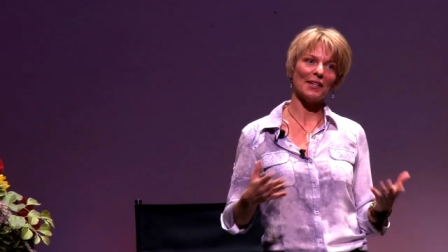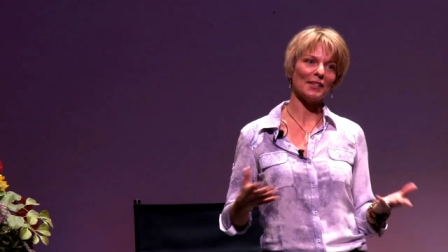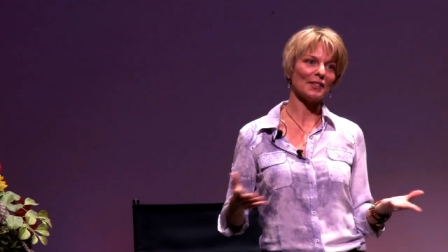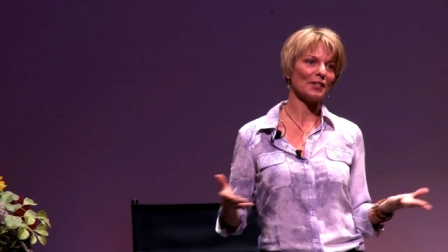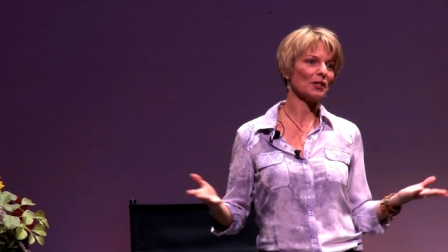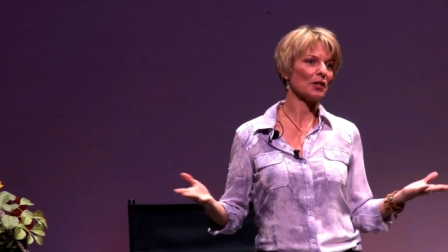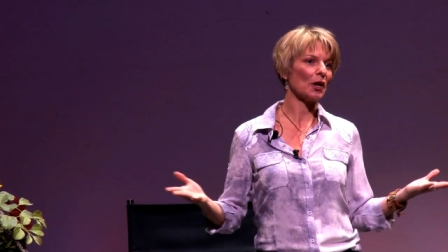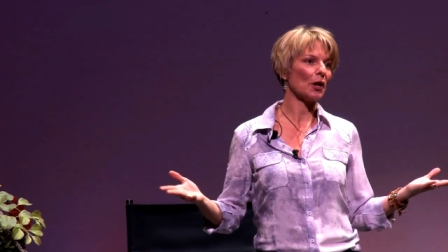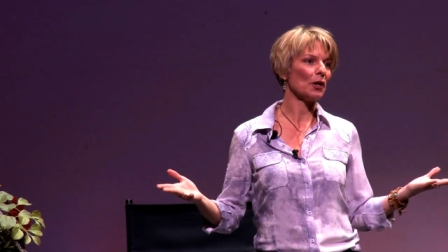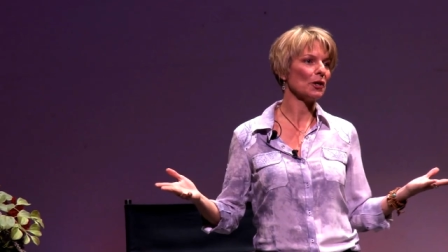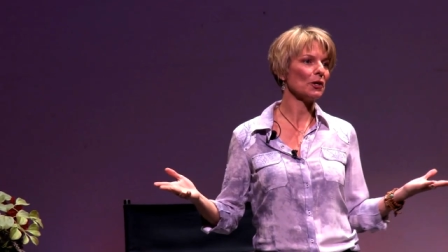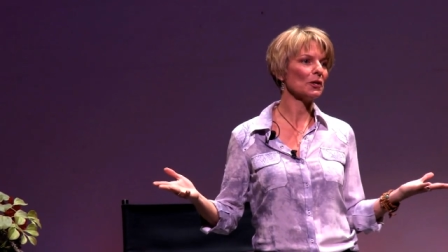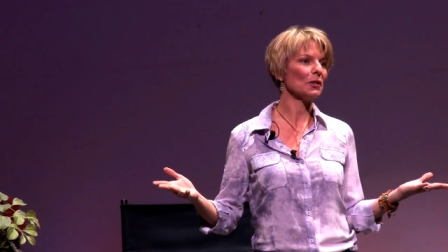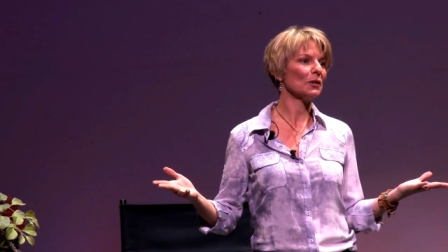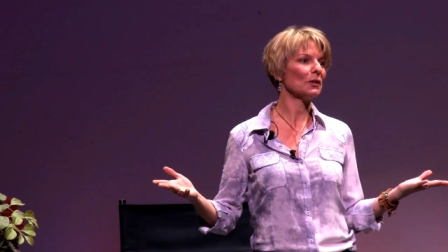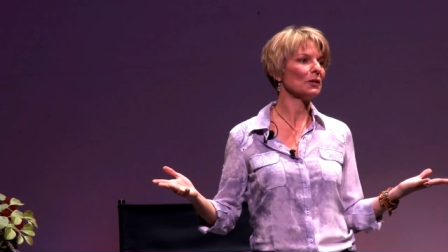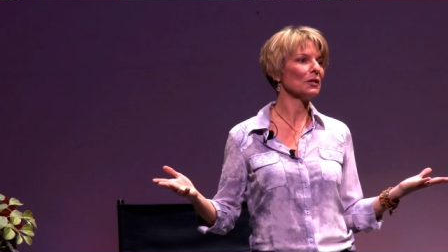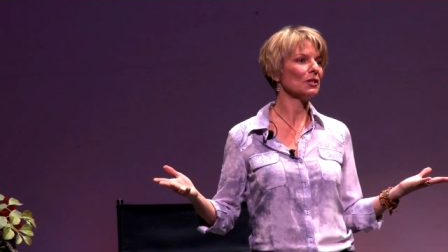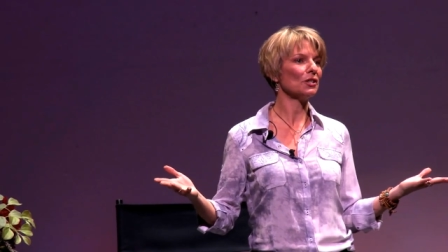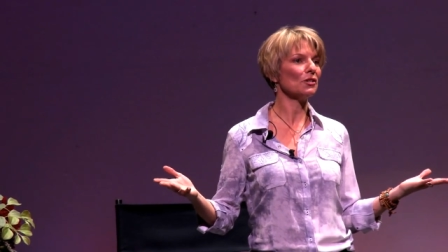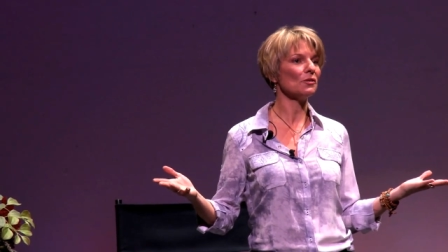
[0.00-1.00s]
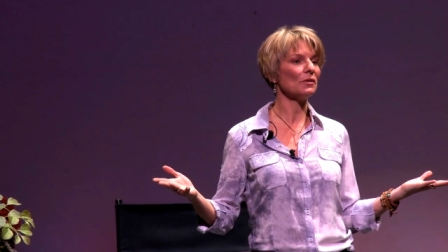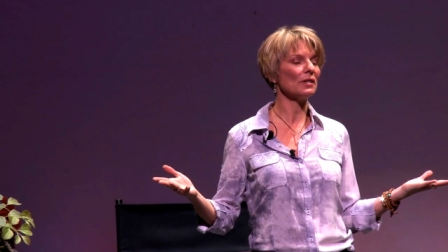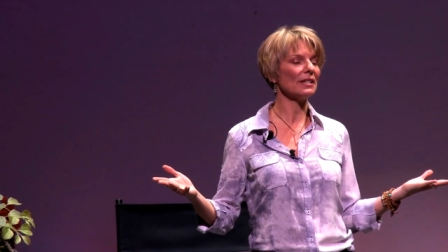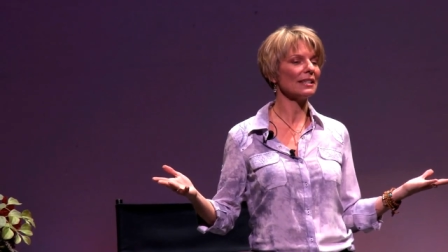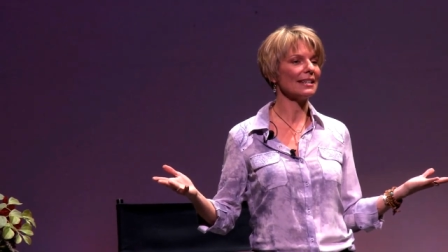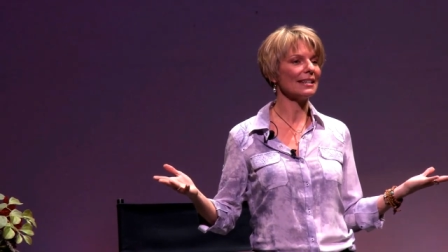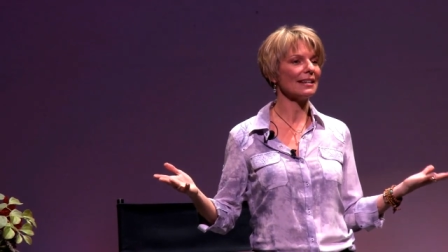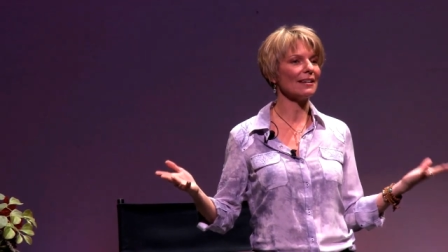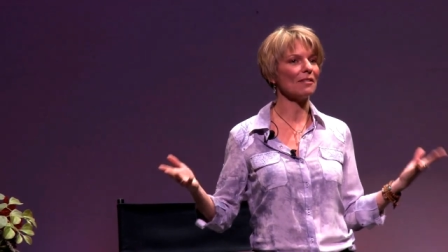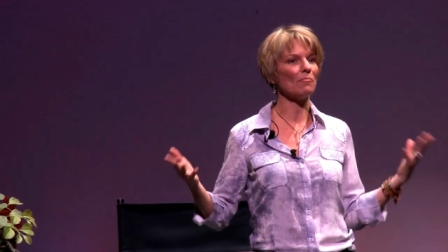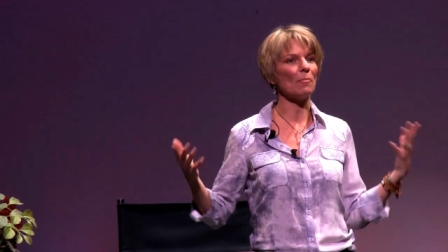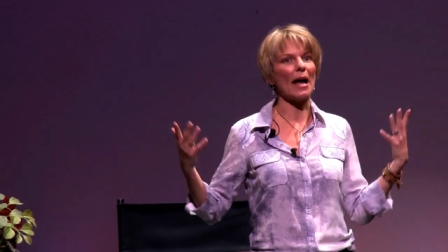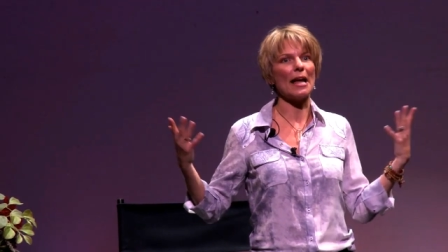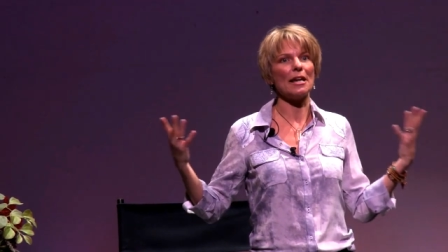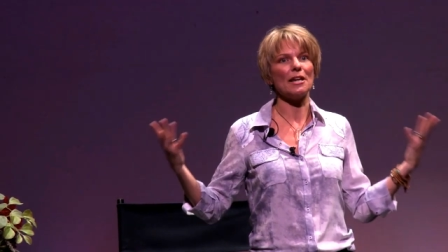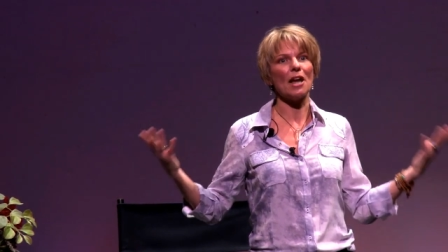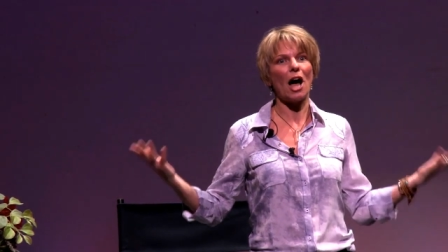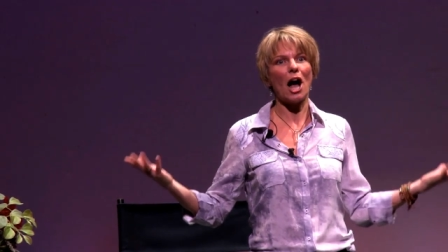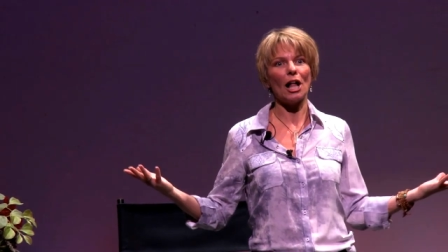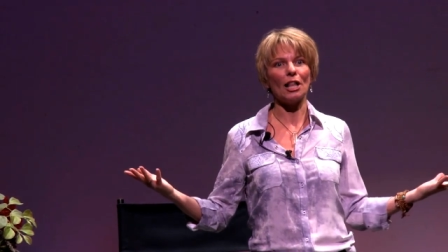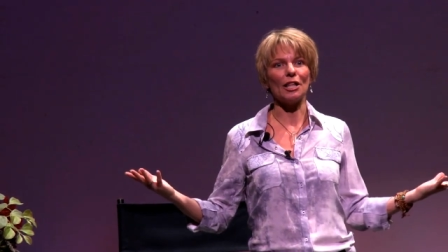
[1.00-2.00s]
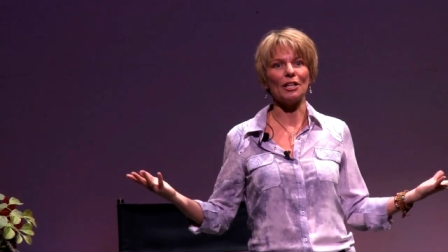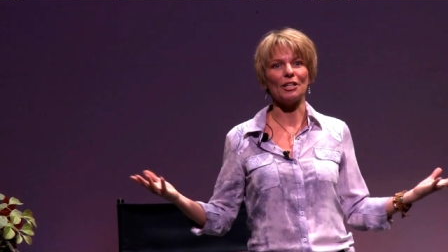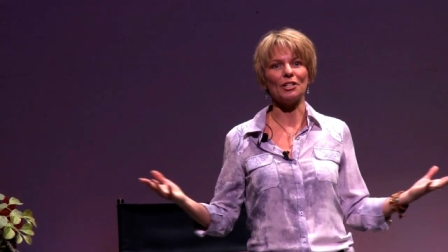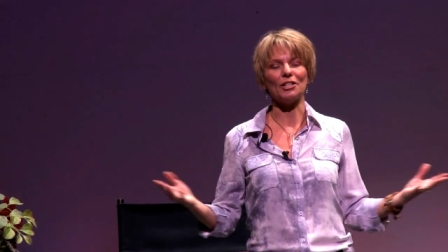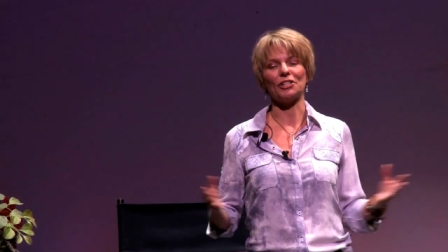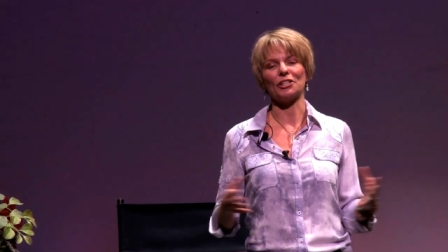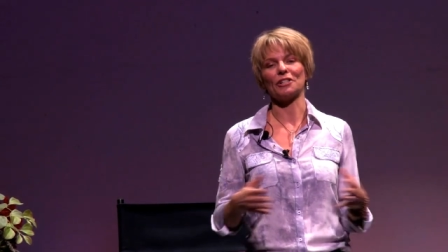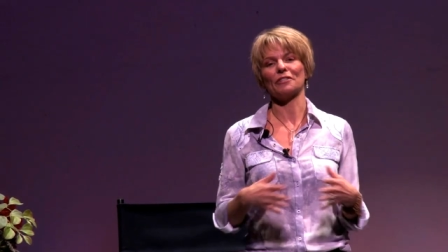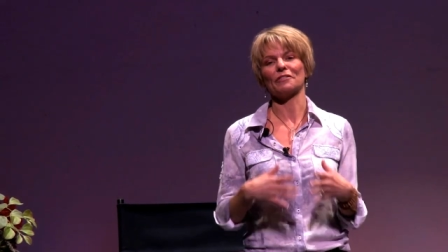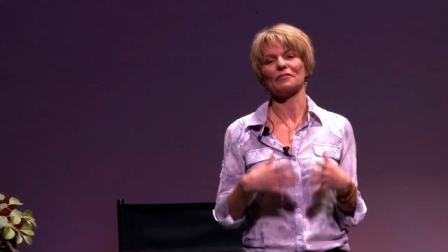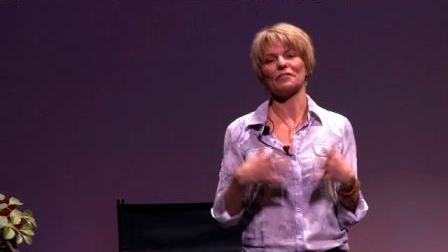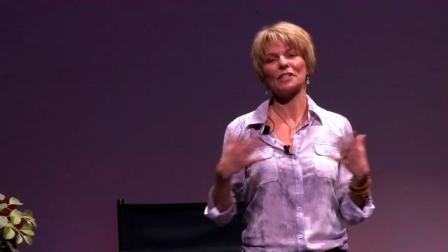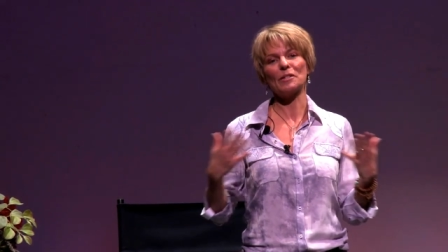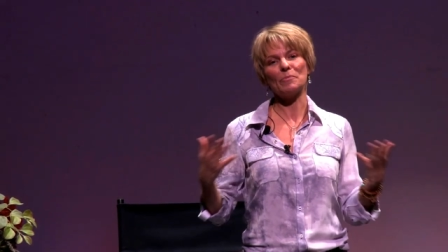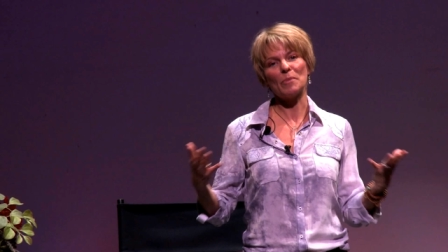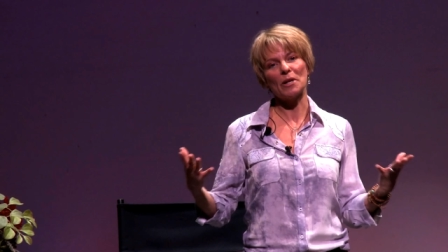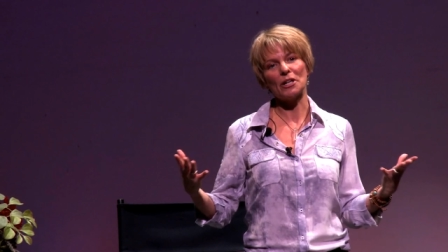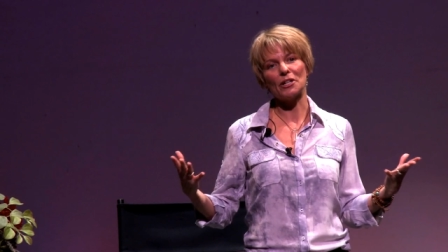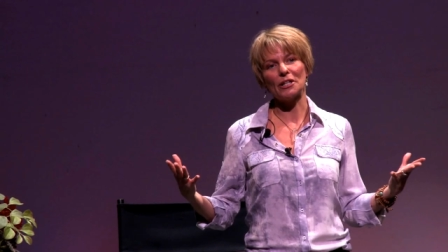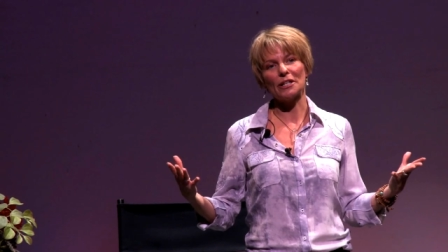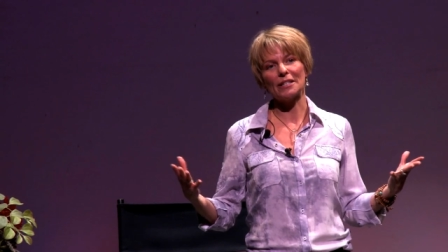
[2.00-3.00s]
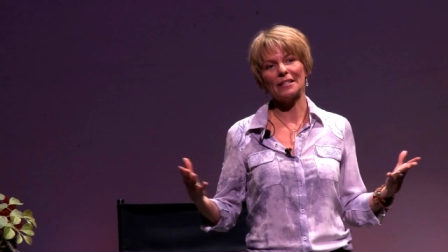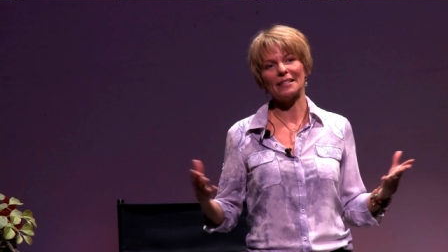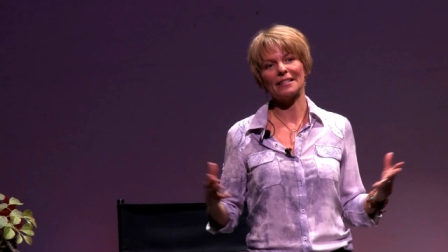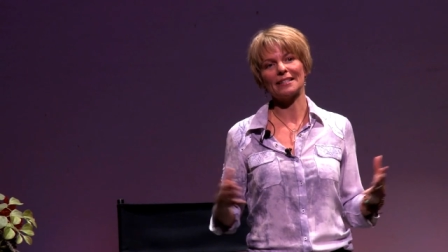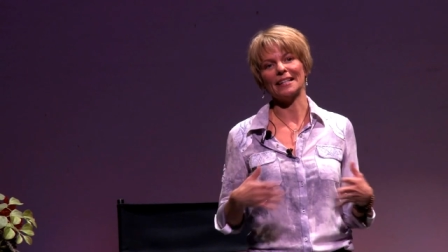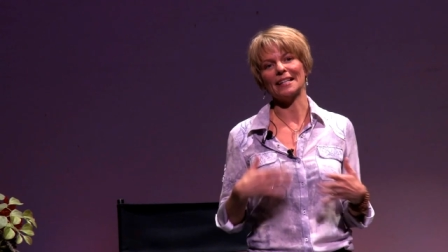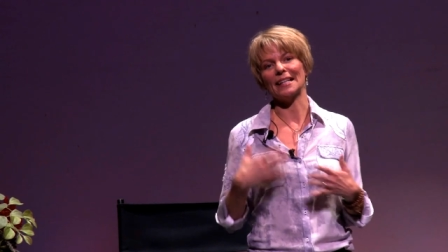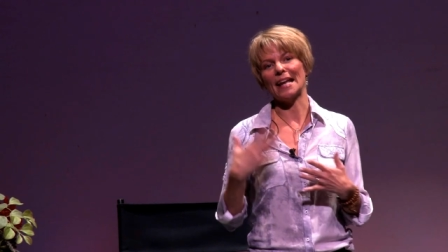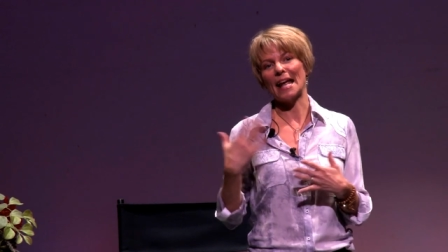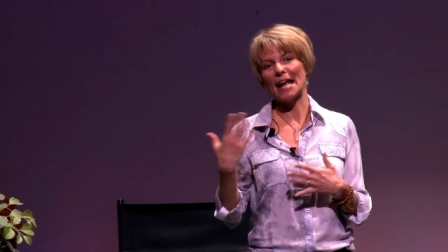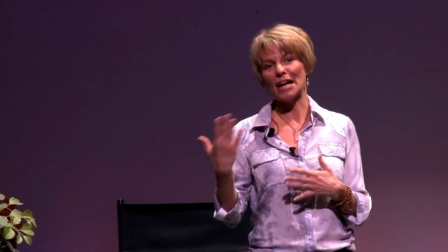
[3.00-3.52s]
start using my knowledge of spirits and